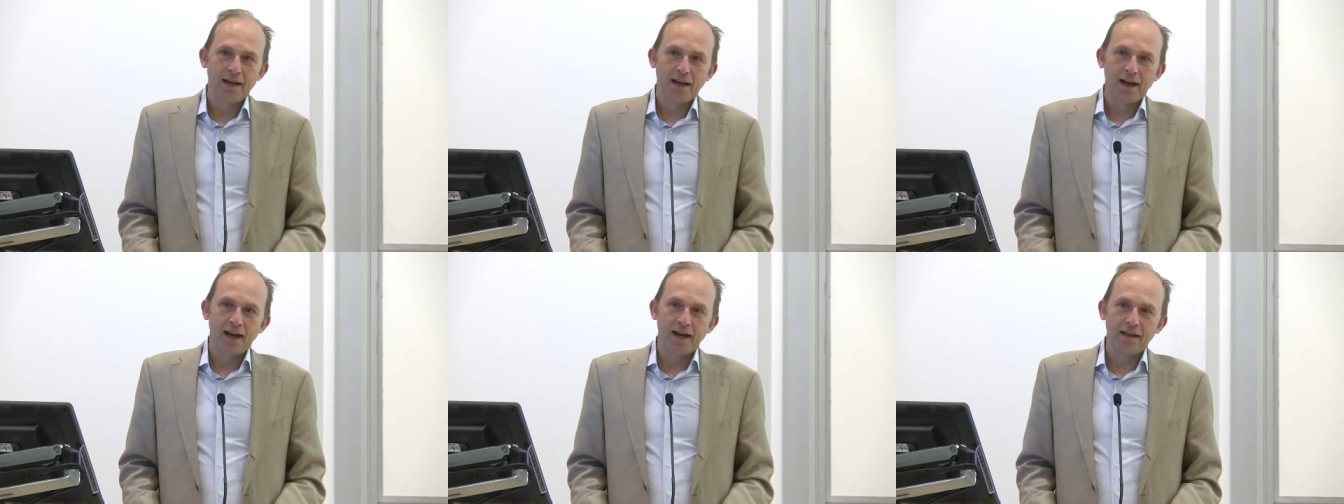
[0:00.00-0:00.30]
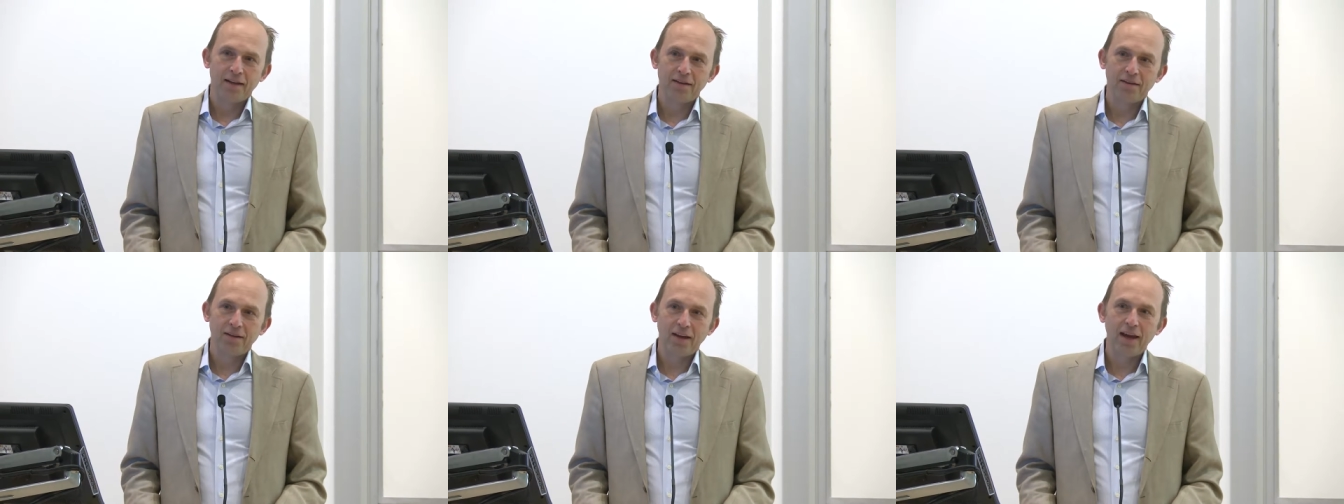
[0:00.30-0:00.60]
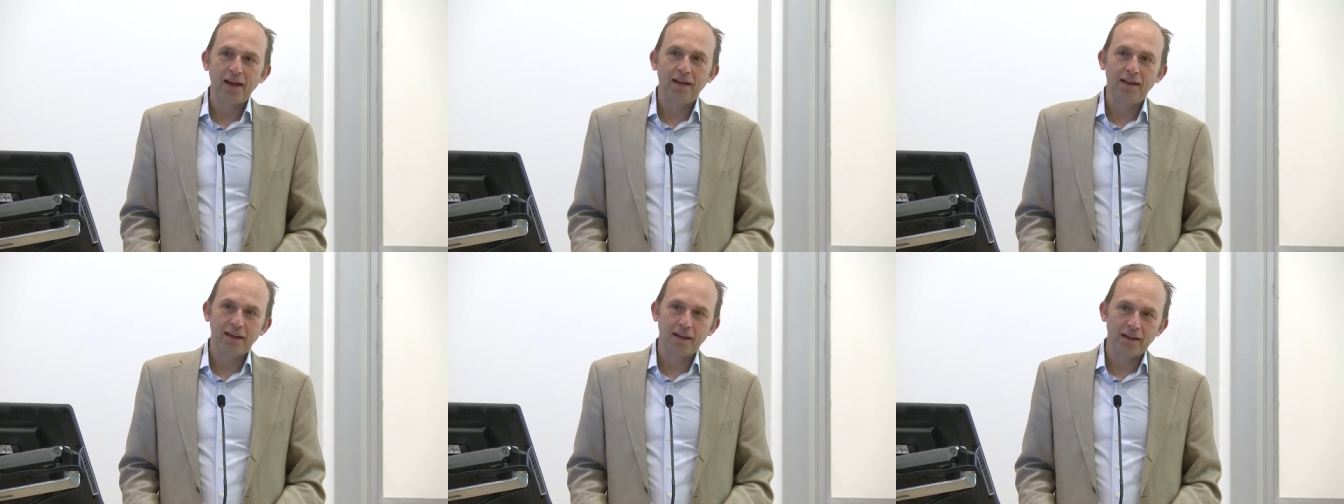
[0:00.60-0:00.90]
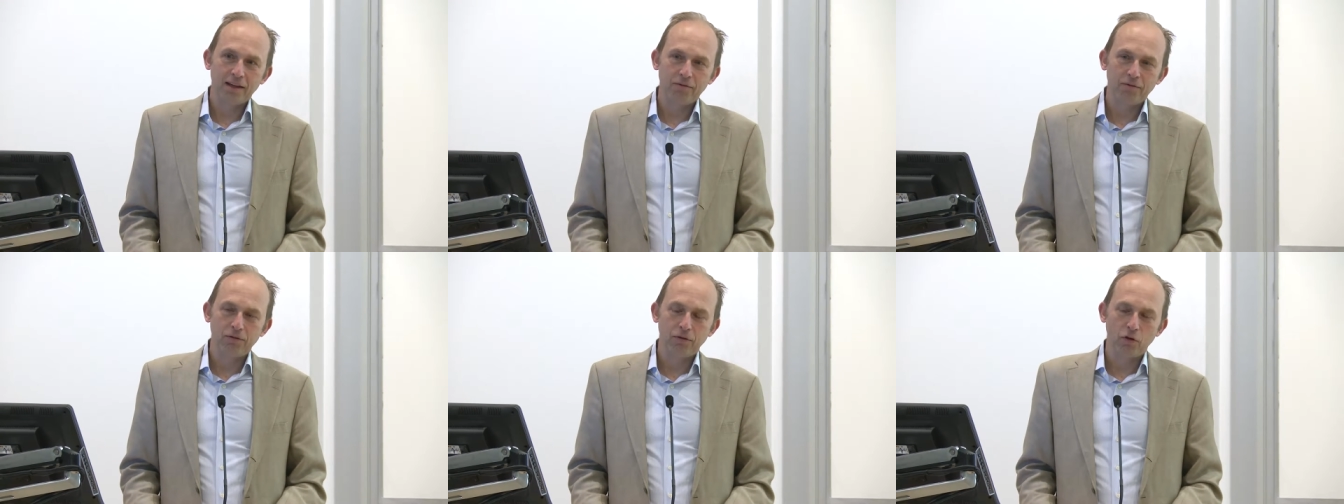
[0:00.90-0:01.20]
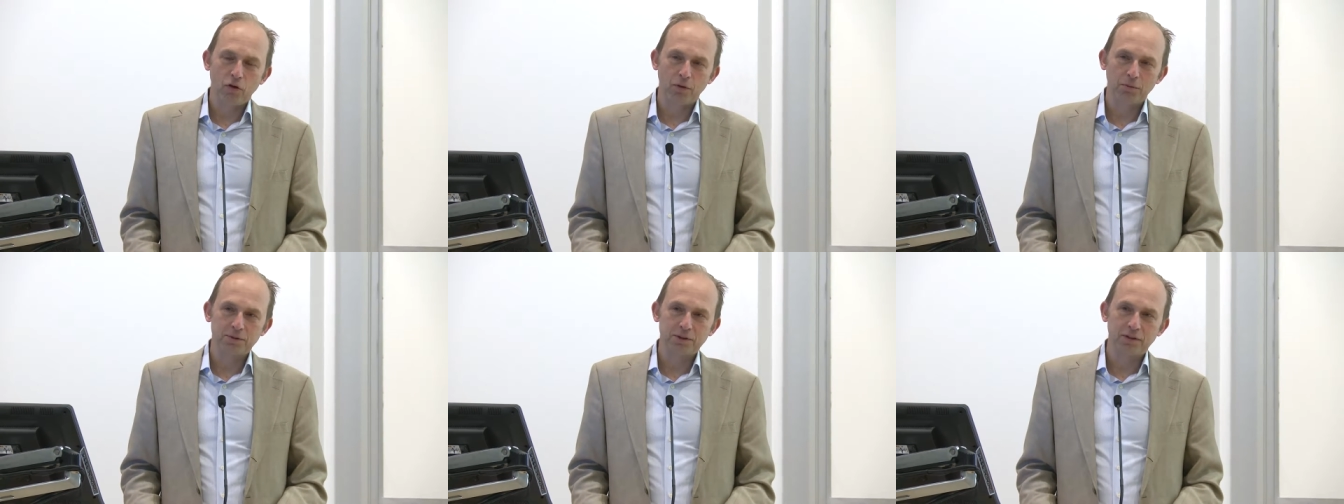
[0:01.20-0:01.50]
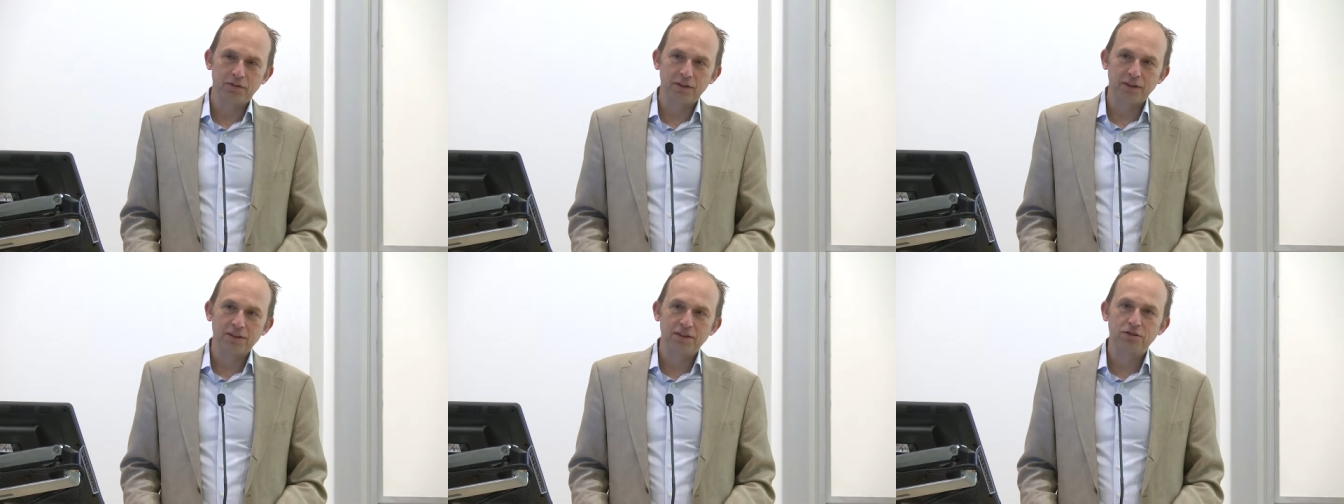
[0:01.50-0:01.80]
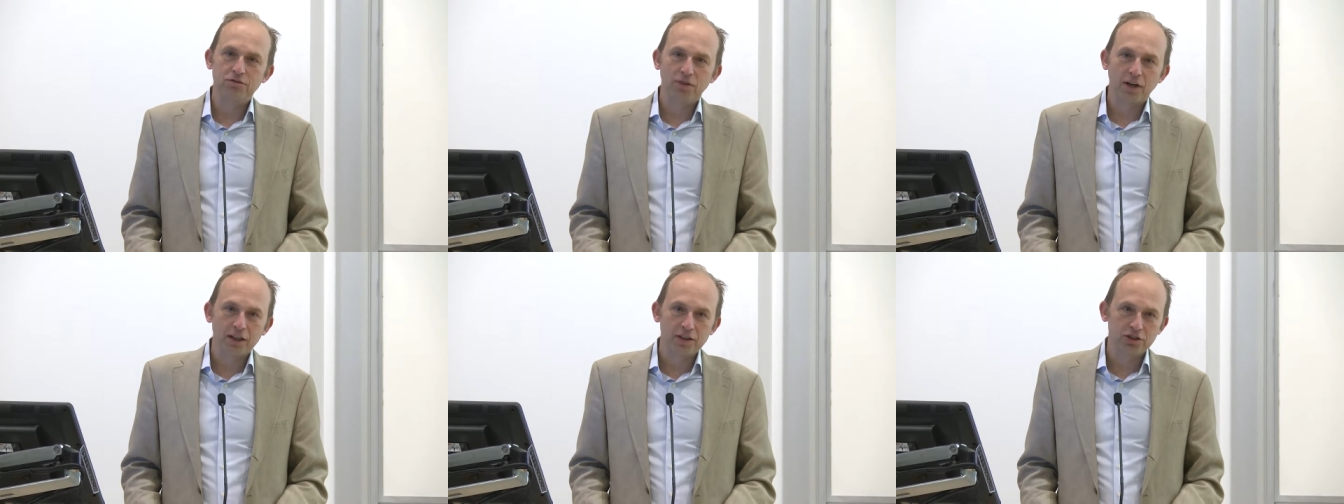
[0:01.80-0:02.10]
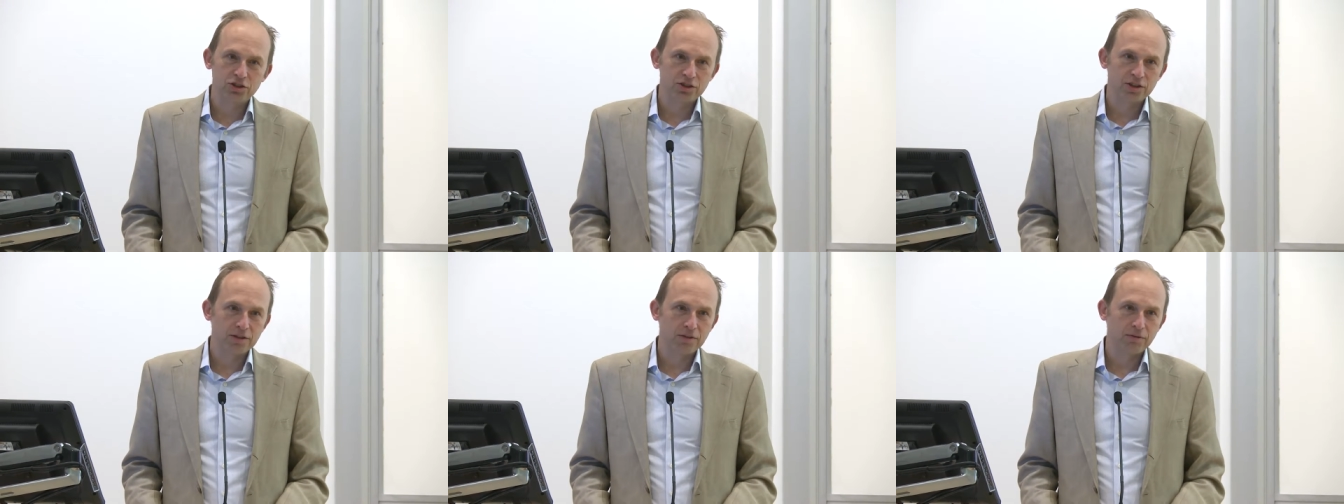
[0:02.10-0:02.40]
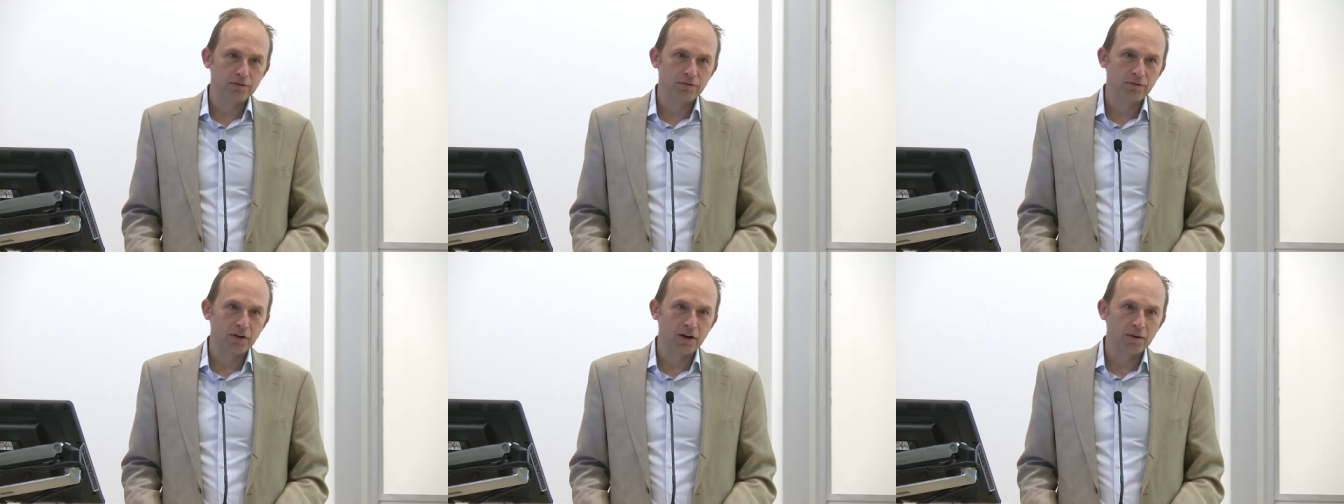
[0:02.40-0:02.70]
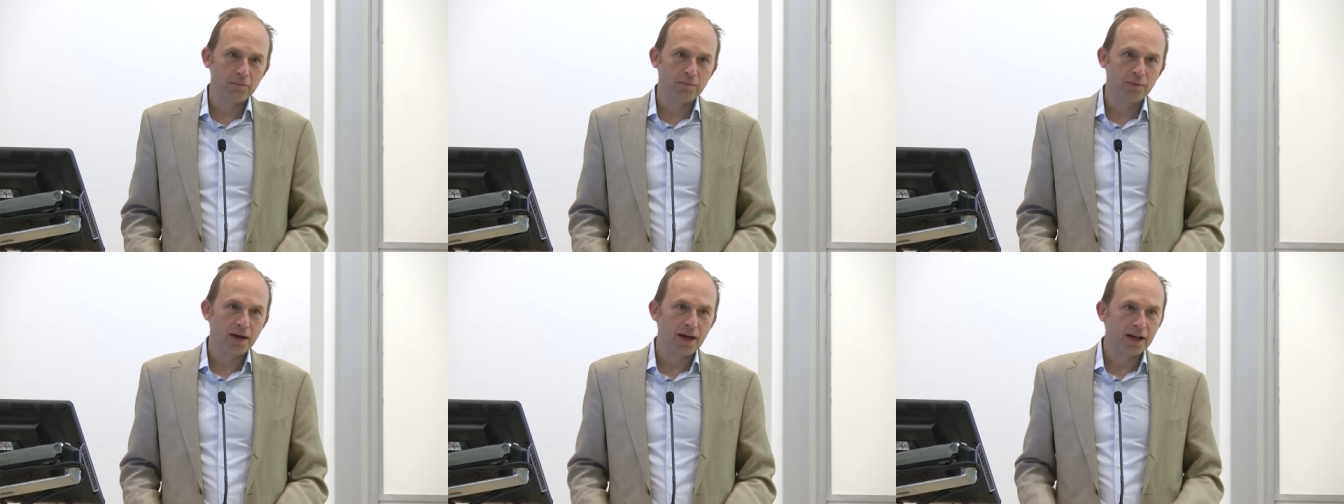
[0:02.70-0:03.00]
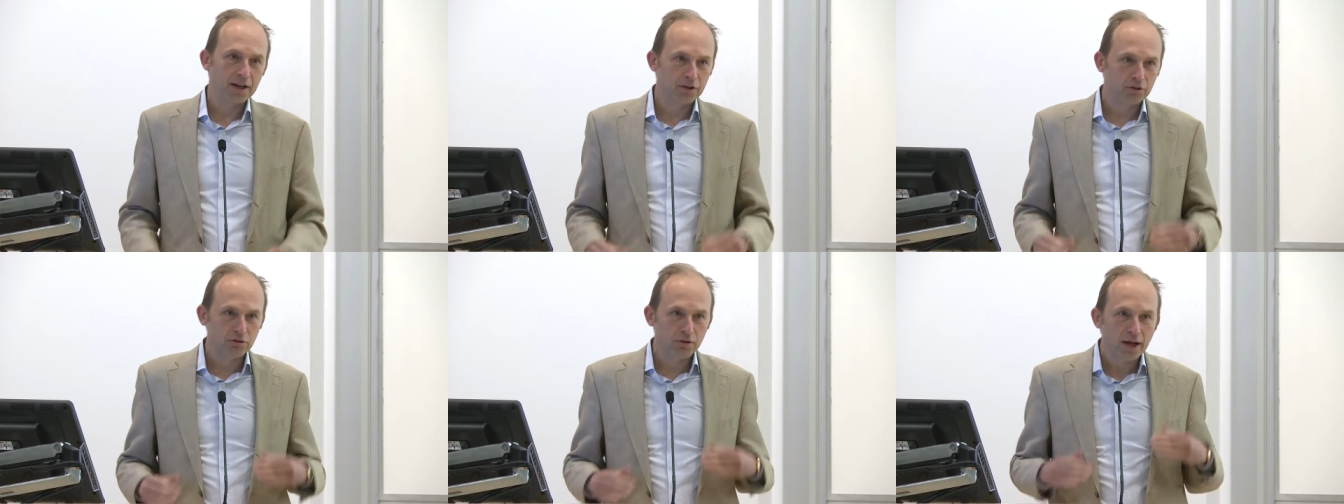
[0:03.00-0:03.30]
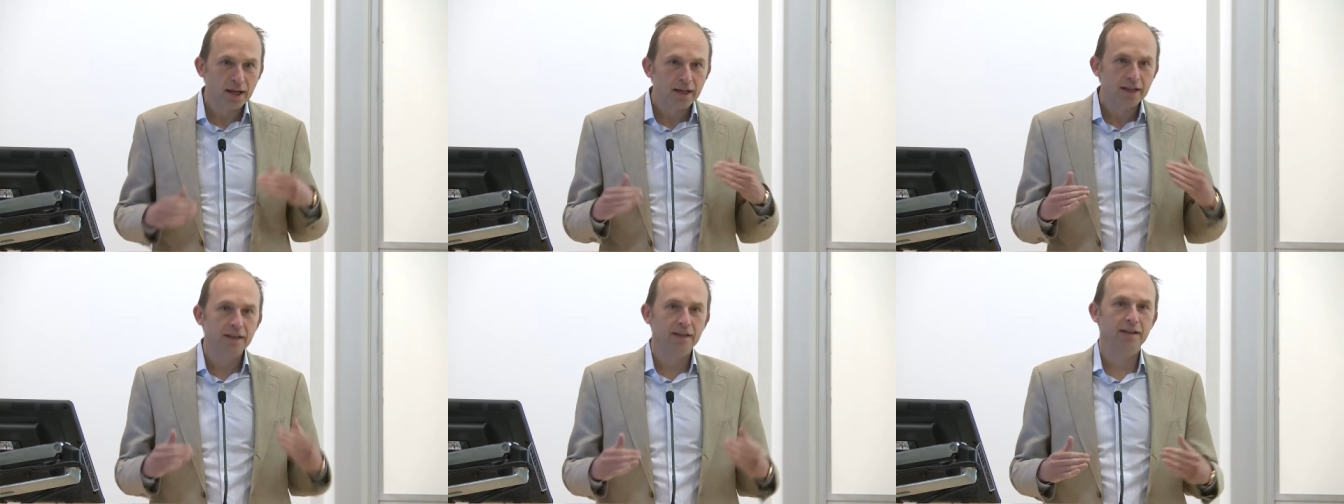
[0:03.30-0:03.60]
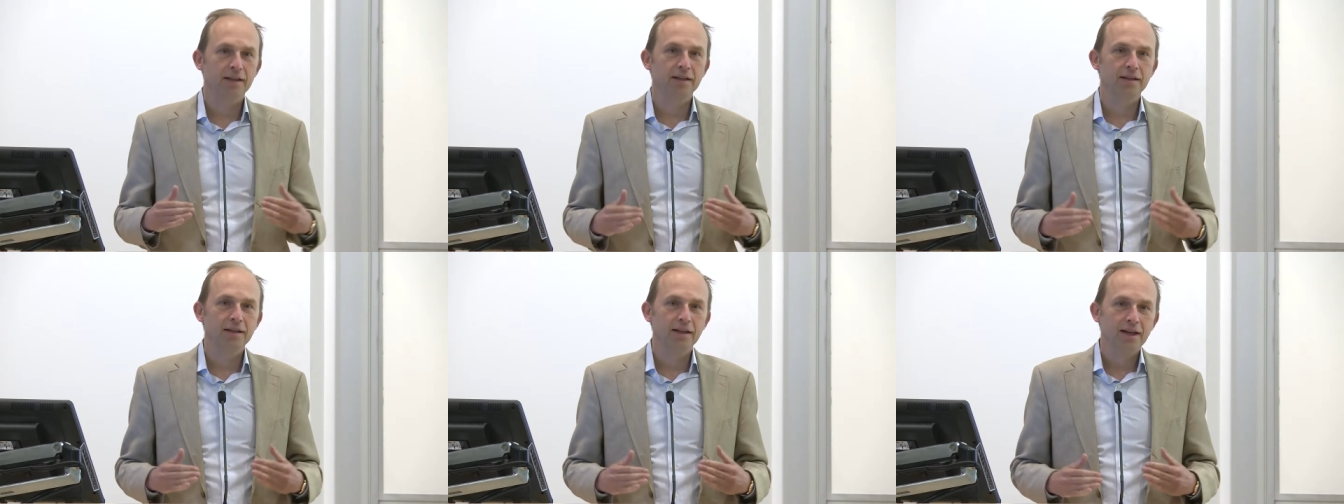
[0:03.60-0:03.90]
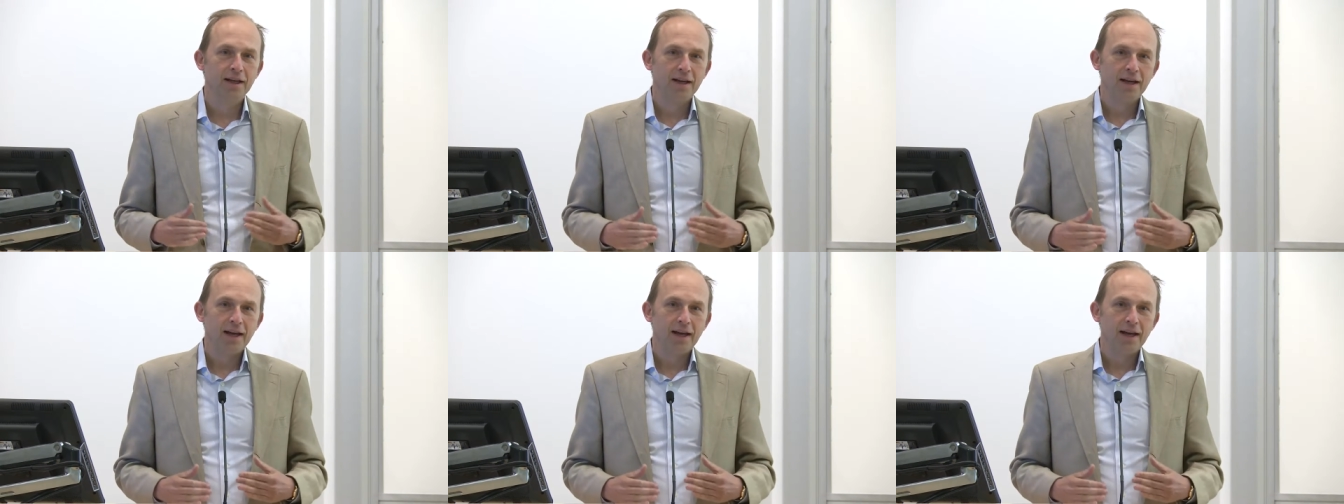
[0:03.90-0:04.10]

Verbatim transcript: and taking forms of instruction from accredited